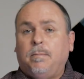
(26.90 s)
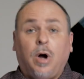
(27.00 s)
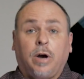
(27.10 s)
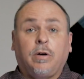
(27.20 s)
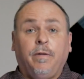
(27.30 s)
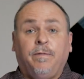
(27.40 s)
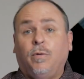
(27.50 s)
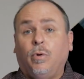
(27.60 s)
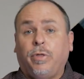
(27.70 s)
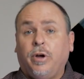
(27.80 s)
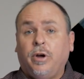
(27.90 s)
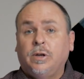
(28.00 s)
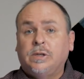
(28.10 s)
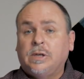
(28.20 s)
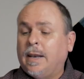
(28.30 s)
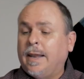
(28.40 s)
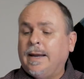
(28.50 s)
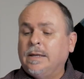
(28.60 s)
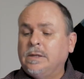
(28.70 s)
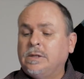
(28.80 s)
micro four thirds
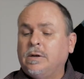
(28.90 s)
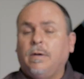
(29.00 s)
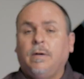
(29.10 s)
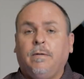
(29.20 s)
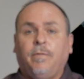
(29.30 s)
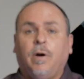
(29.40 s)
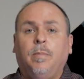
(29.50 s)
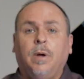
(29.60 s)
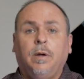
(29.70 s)
lens from